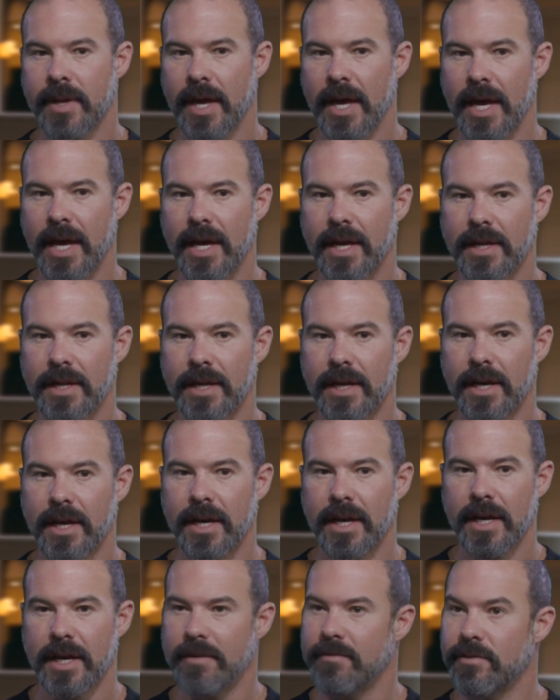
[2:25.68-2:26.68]
And
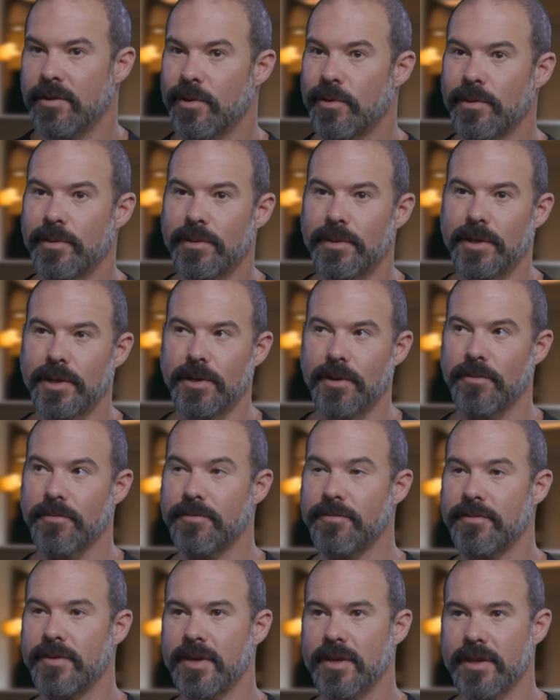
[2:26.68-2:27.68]
even though you don't
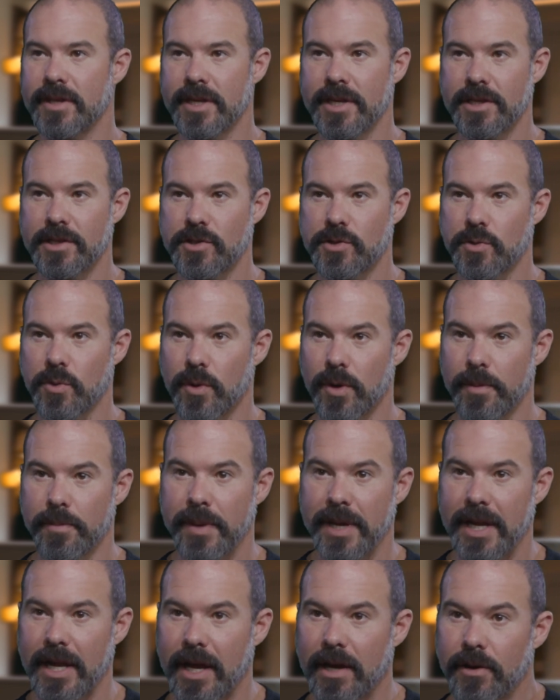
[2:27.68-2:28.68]
feel this, or it
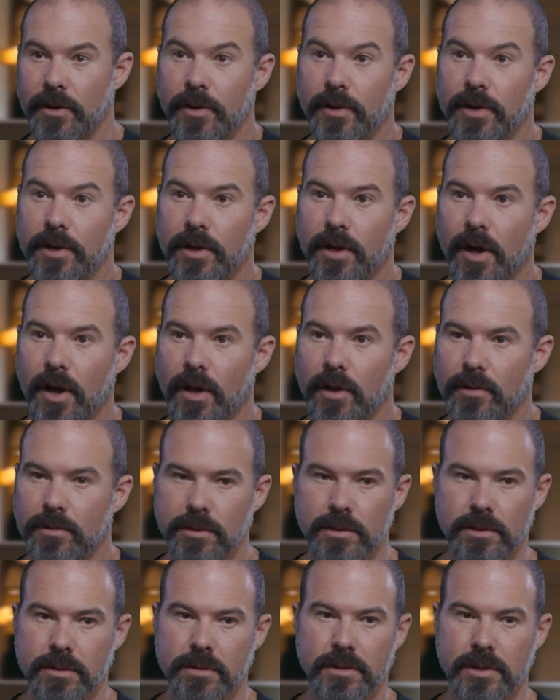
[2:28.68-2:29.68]
may not hurt at all,
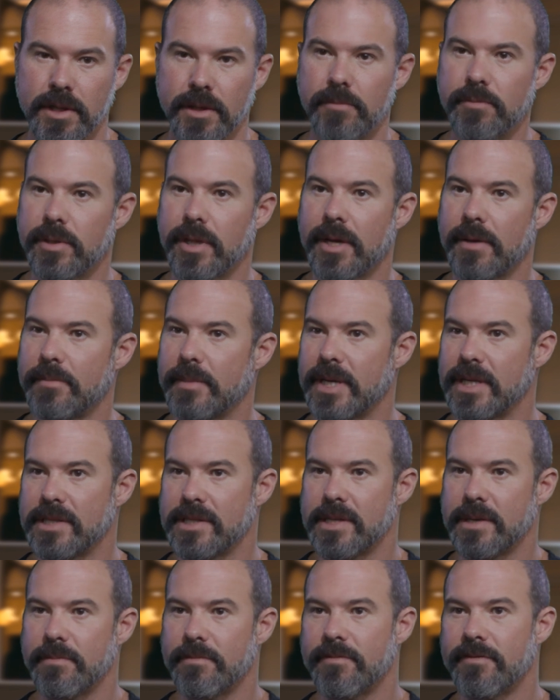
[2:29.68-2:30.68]
or the implant may
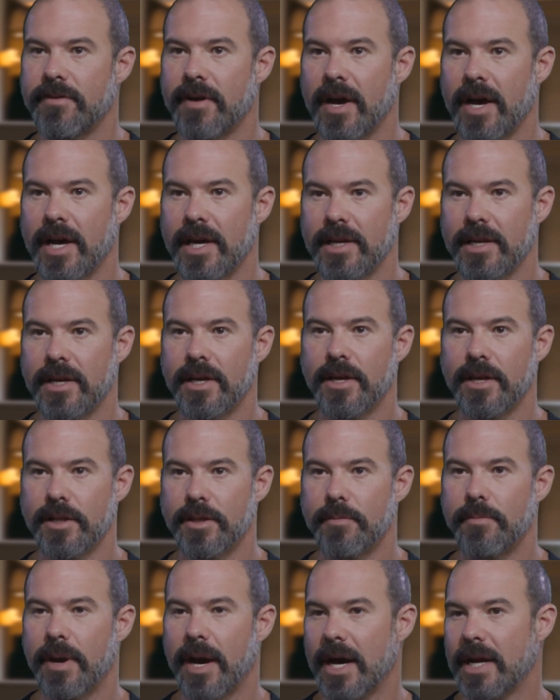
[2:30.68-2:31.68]
seem fine,
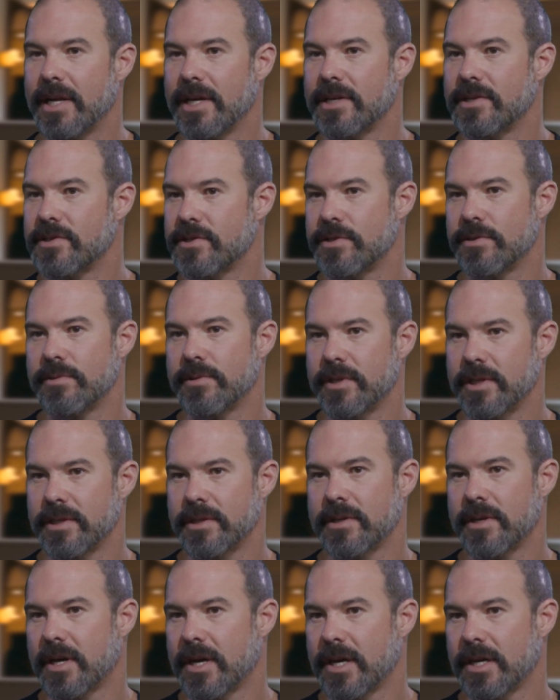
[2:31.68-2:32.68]
the body is
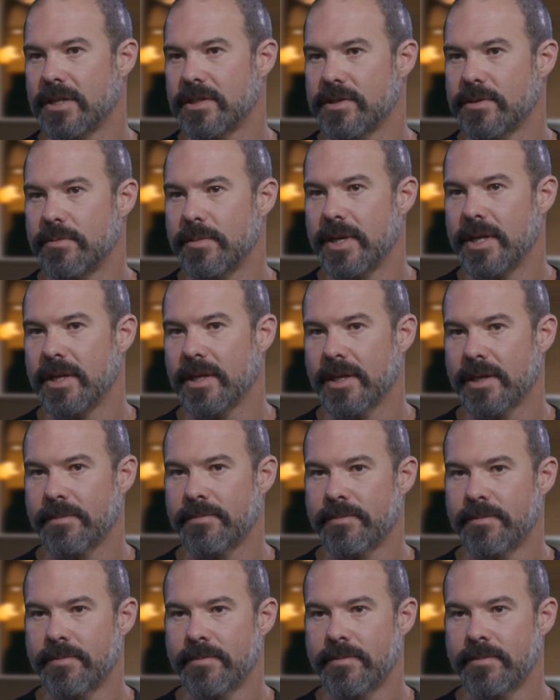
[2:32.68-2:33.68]
doing some healing.
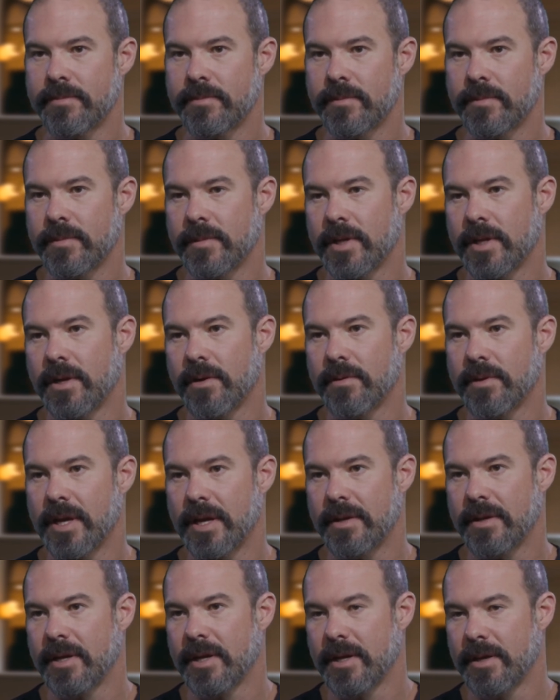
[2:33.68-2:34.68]
You know,
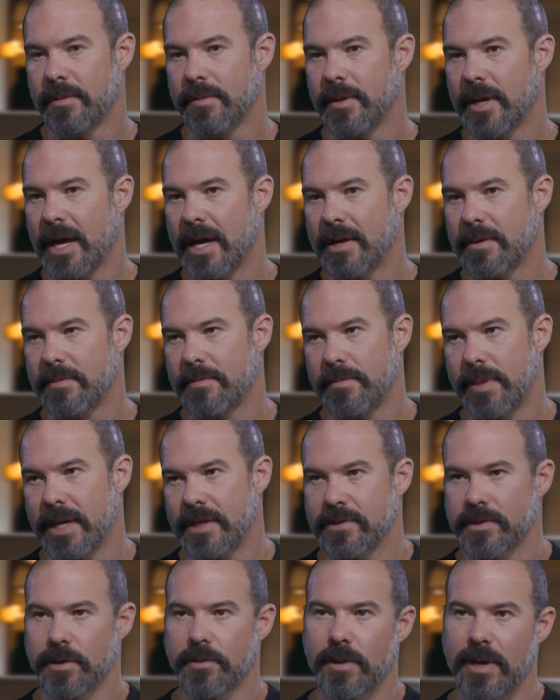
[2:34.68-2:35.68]
that
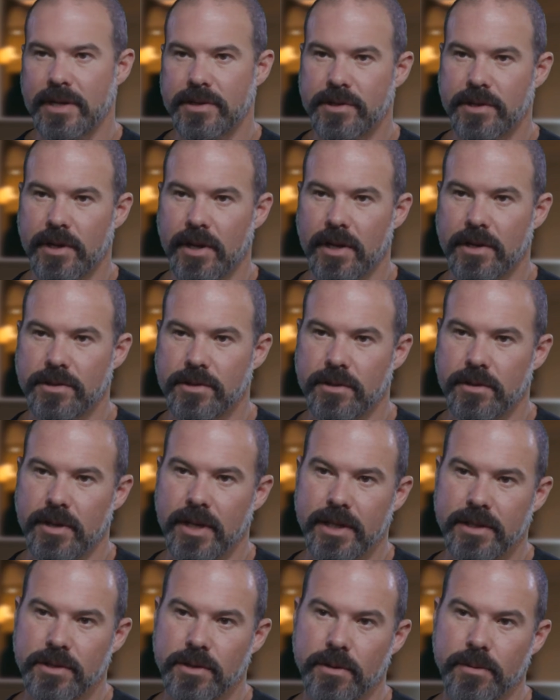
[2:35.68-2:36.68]
begs the question also,
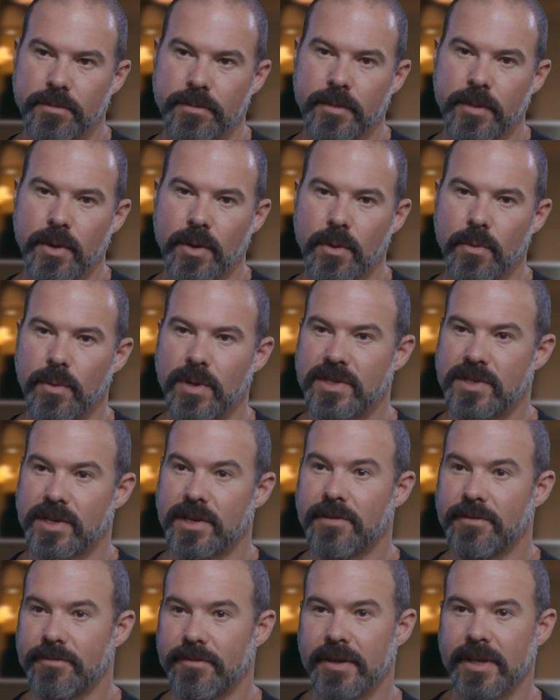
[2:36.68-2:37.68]
like, so what is it
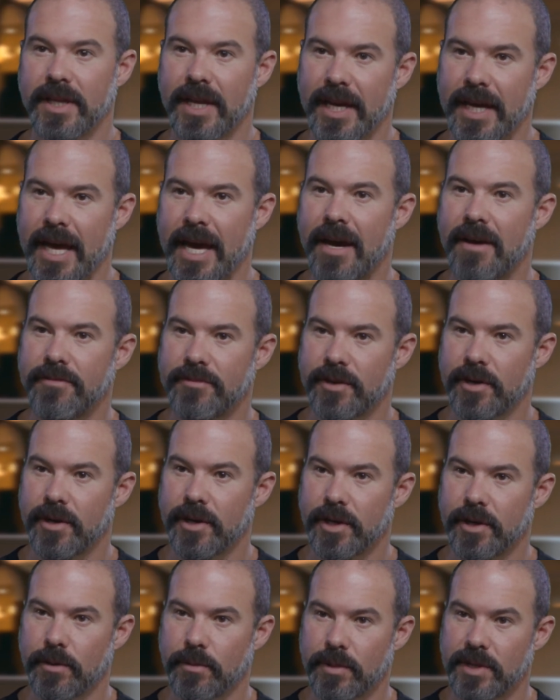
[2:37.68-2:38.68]
going to feel like after?
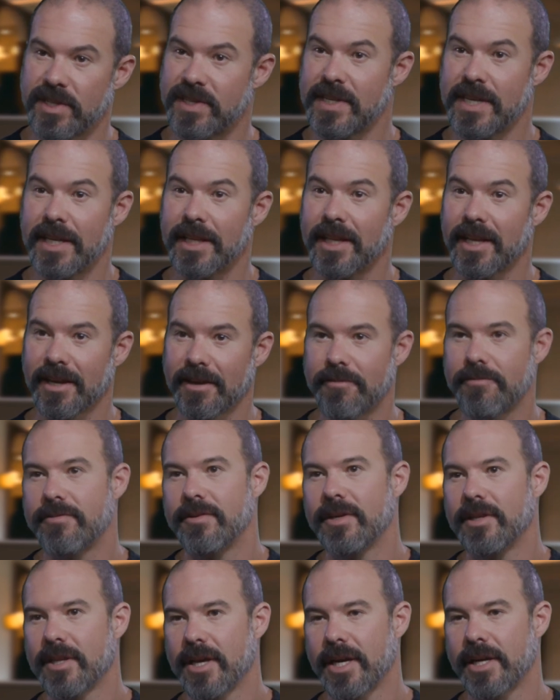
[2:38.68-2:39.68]
You know, what does healing
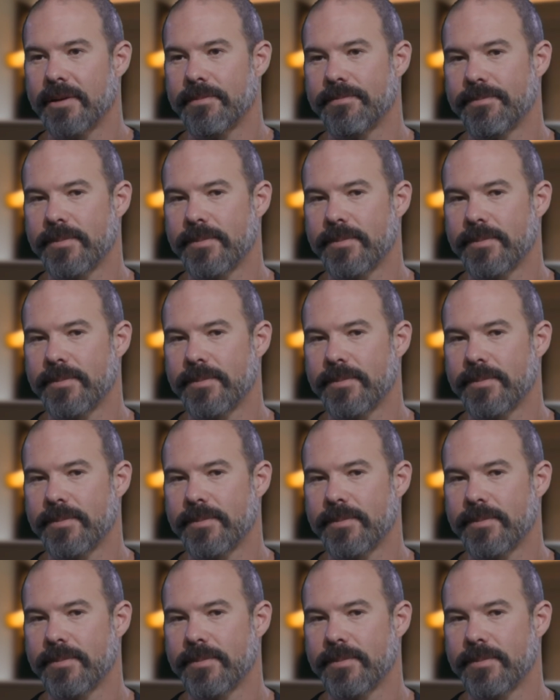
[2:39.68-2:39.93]
feel like?